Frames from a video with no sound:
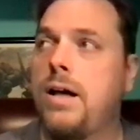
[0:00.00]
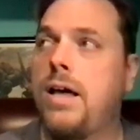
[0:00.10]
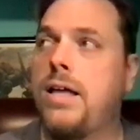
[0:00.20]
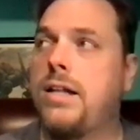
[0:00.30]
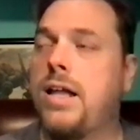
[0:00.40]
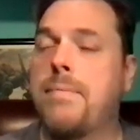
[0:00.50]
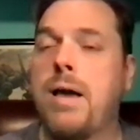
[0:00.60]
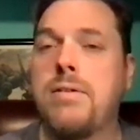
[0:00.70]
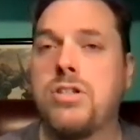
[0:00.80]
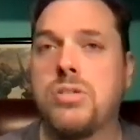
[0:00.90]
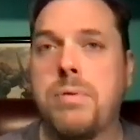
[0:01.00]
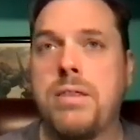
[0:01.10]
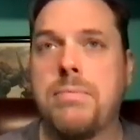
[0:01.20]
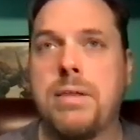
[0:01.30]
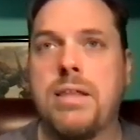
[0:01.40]
And it might just be
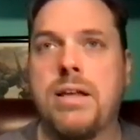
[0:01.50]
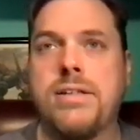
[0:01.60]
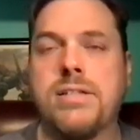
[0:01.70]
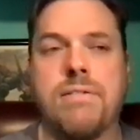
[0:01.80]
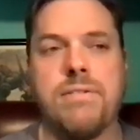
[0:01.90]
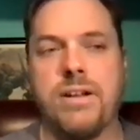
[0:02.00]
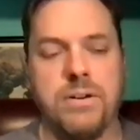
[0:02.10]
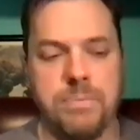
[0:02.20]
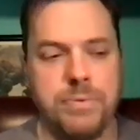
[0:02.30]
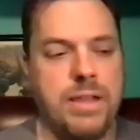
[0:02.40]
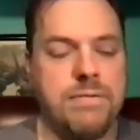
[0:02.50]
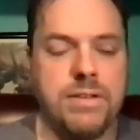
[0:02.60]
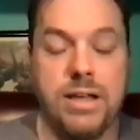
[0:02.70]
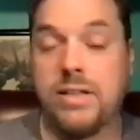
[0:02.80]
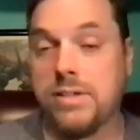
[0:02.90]
because
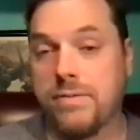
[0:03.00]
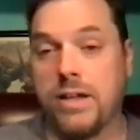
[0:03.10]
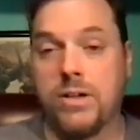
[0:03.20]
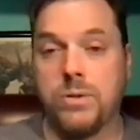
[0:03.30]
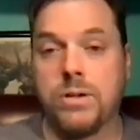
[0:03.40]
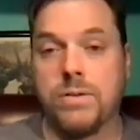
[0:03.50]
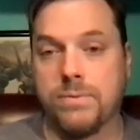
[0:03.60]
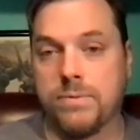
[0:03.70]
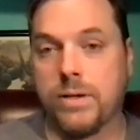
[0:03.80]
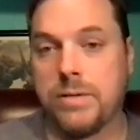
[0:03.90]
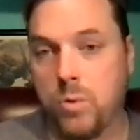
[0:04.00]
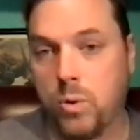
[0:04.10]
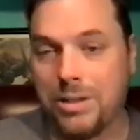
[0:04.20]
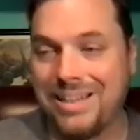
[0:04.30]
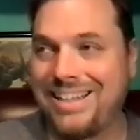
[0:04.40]
as I've gotten older, I've read
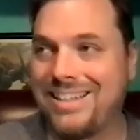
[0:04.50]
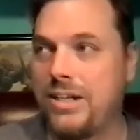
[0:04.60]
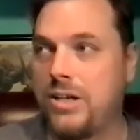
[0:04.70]
more like,